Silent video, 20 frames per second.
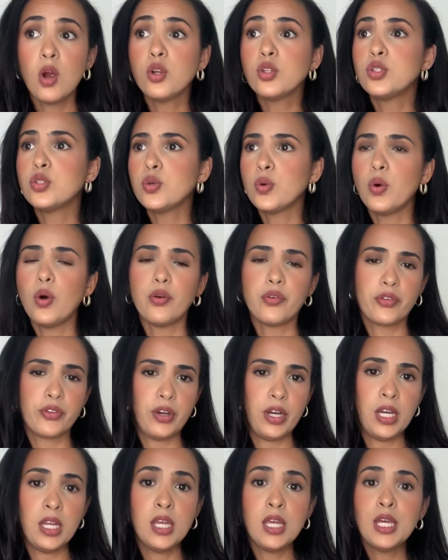2 or
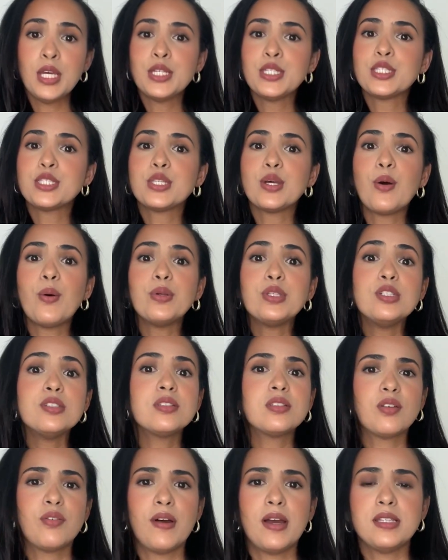3. So
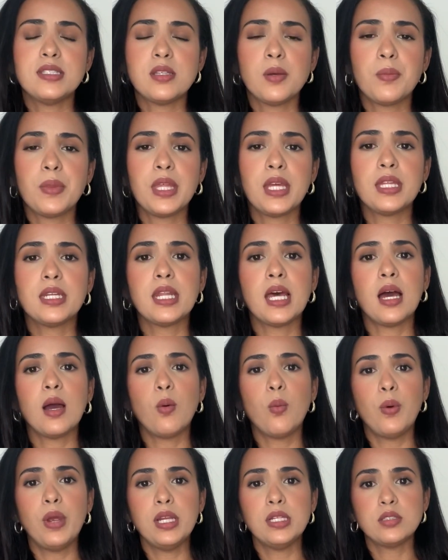just find something that
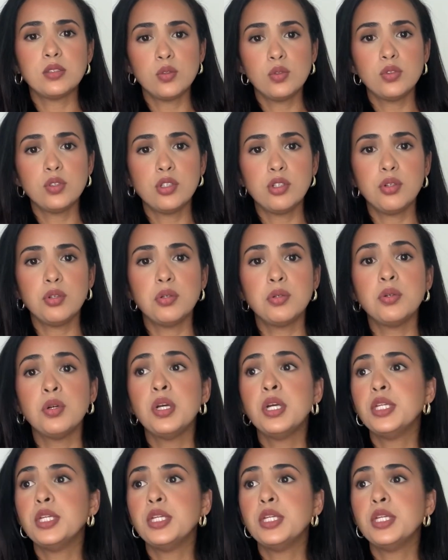will suit you,